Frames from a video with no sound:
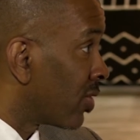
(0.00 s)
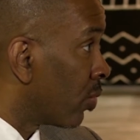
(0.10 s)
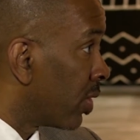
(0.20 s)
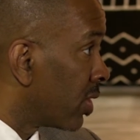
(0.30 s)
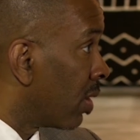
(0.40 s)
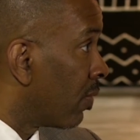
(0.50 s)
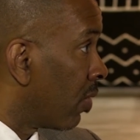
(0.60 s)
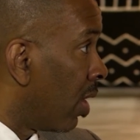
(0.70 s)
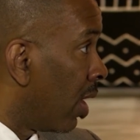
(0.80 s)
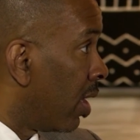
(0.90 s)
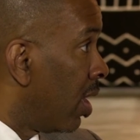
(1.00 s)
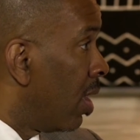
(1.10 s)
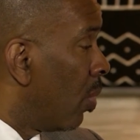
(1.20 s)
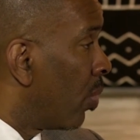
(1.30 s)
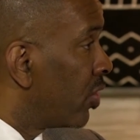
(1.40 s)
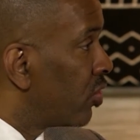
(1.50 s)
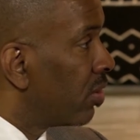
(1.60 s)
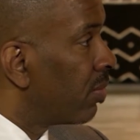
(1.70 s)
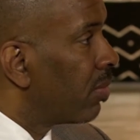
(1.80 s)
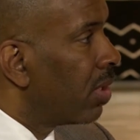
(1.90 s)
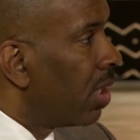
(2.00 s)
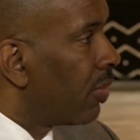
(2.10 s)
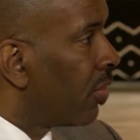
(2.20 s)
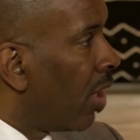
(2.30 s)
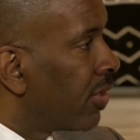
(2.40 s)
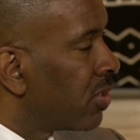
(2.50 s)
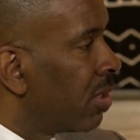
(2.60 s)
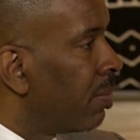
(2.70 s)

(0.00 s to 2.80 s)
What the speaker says: the risk of fraud. What is your thoughts and